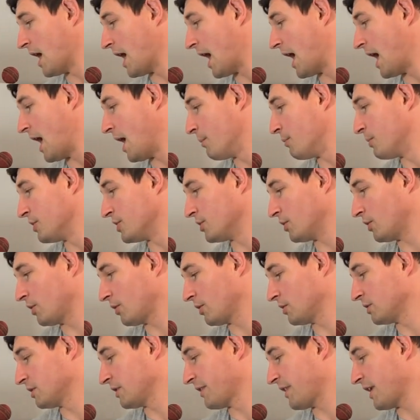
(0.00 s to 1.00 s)
Um, but
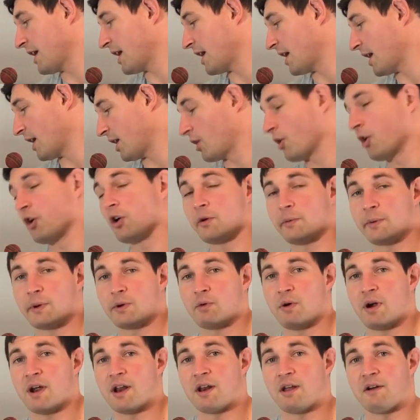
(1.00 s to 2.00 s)
not only that, economy
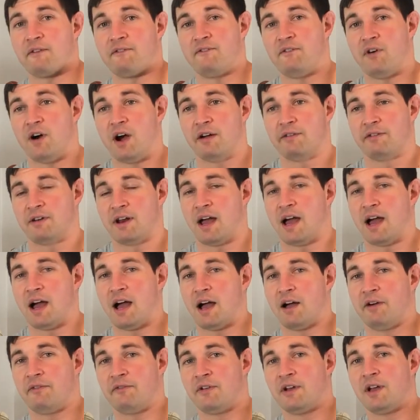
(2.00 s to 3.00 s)
rate of
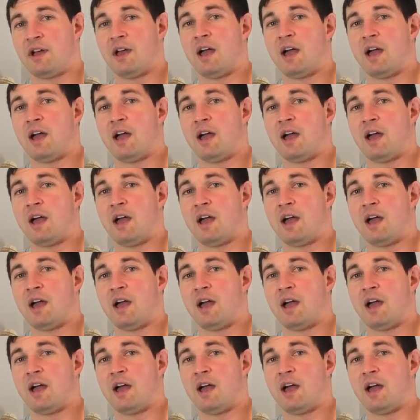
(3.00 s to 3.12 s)
5.5.